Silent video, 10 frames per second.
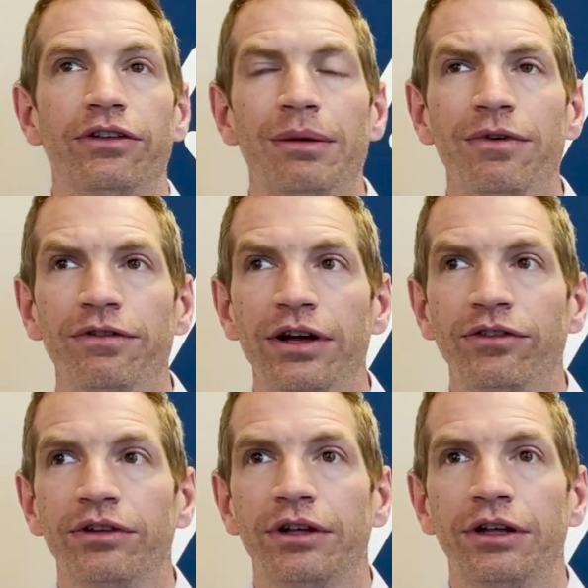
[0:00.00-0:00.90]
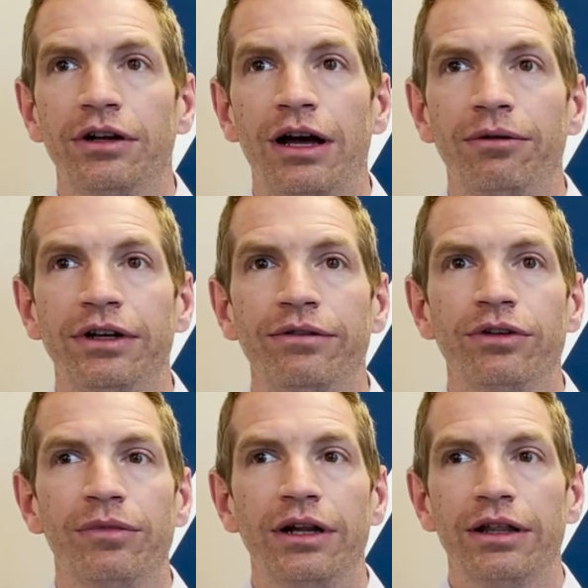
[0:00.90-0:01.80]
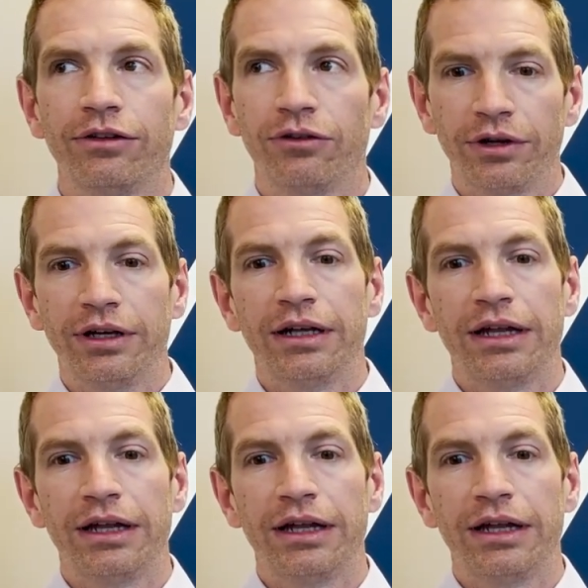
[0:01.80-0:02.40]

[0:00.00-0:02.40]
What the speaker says: type of advice I would give somebody that's looking to get